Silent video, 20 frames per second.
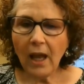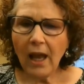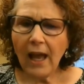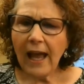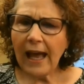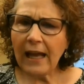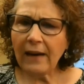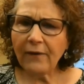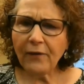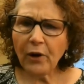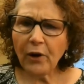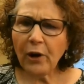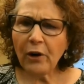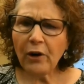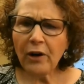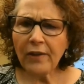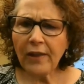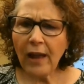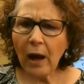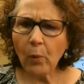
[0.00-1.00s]
And if you're
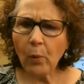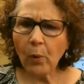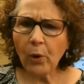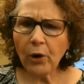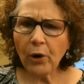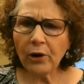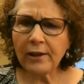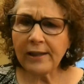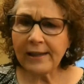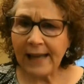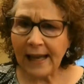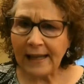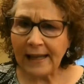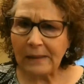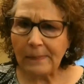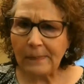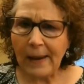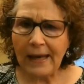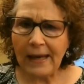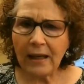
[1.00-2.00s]
hearing that word, sense
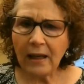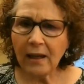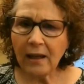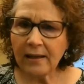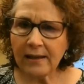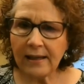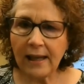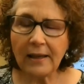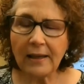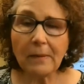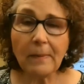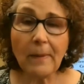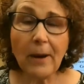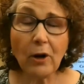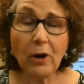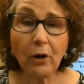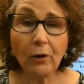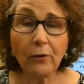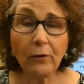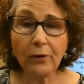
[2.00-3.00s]

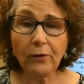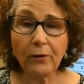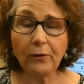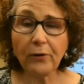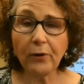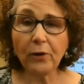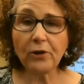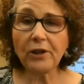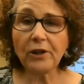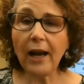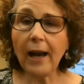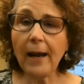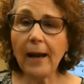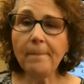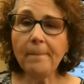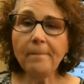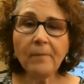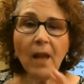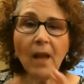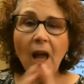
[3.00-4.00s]
maker for the first
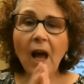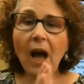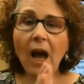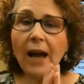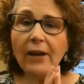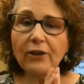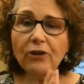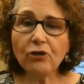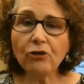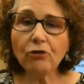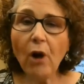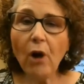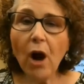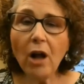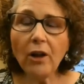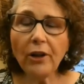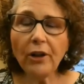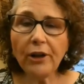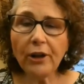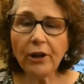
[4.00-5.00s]
time, I
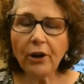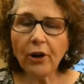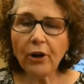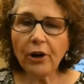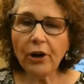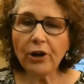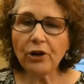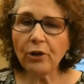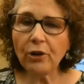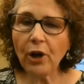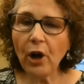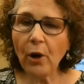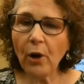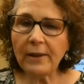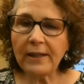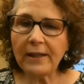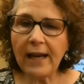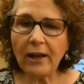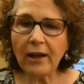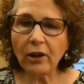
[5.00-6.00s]
strongly encourage you to go and
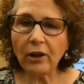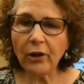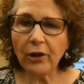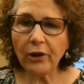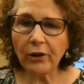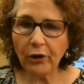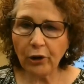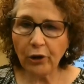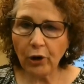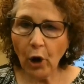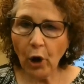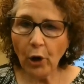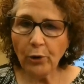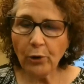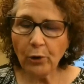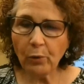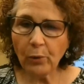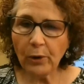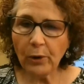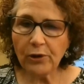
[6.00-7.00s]
take a look at the
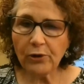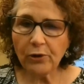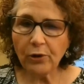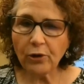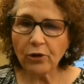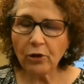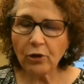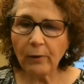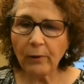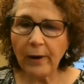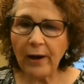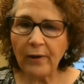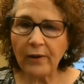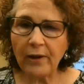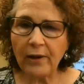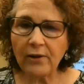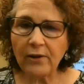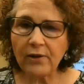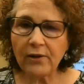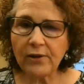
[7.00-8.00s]
Gartner research around
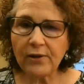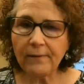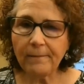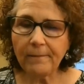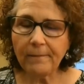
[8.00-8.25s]
this.